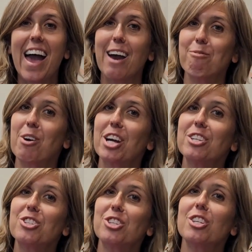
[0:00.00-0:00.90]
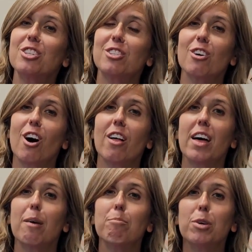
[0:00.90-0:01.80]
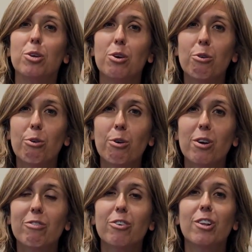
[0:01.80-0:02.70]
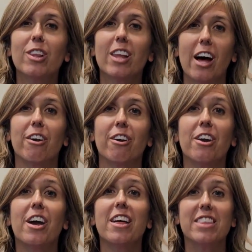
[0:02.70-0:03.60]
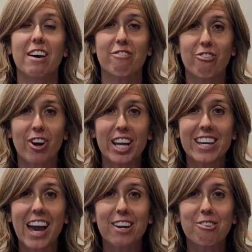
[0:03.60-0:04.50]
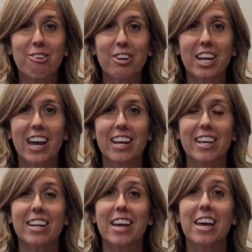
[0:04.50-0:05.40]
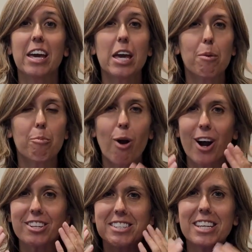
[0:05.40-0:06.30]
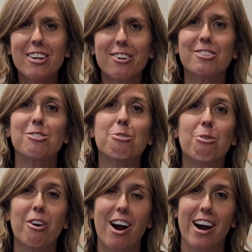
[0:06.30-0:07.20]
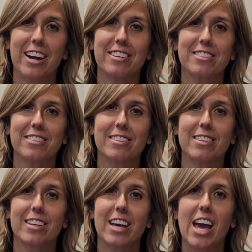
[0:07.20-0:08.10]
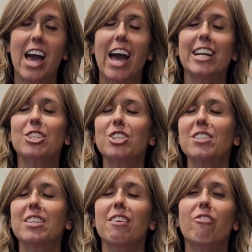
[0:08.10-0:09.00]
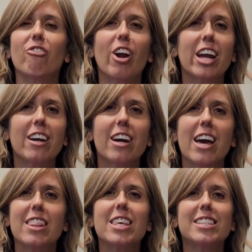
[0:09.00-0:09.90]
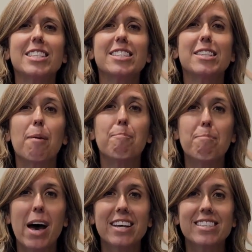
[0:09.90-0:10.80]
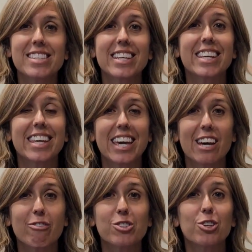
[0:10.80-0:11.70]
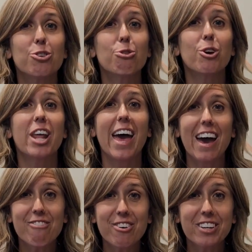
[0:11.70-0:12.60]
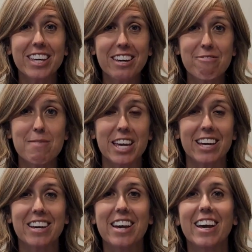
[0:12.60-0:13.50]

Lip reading: And when she saw that beautiful letter that Frank had created, it brought tears to her eyes. And she said, Frank, this is the best gift you could ever give me.